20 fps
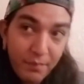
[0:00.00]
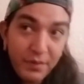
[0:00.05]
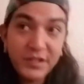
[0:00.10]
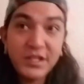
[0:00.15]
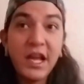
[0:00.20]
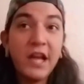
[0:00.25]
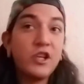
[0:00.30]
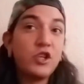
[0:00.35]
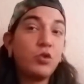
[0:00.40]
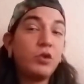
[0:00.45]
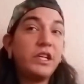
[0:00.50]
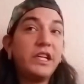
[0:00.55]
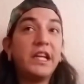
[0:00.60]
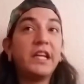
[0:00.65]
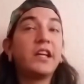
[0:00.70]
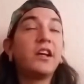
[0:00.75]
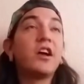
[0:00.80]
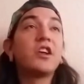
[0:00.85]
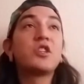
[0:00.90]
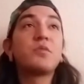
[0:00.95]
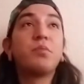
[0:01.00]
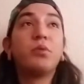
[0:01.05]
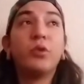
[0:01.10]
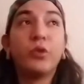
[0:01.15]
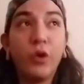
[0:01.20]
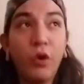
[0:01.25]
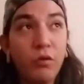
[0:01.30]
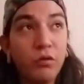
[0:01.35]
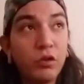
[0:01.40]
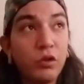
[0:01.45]
potentially getting us
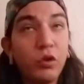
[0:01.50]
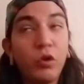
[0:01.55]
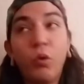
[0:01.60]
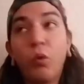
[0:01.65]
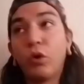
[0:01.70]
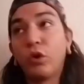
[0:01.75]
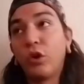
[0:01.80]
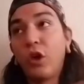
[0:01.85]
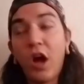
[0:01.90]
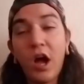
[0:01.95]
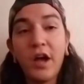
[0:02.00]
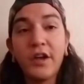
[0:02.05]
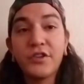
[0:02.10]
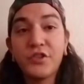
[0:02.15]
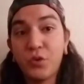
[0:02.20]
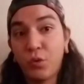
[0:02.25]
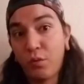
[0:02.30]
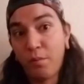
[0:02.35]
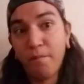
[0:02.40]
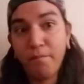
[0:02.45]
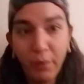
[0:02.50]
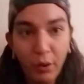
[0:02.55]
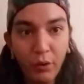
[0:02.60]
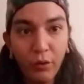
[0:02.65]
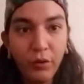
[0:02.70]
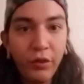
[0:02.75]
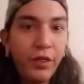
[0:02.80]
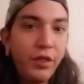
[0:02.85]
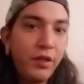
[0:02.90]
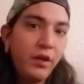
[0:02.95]
pulled over or lost or
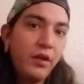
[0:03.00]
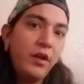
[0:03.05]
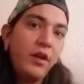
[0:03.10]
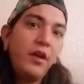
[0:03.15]
both.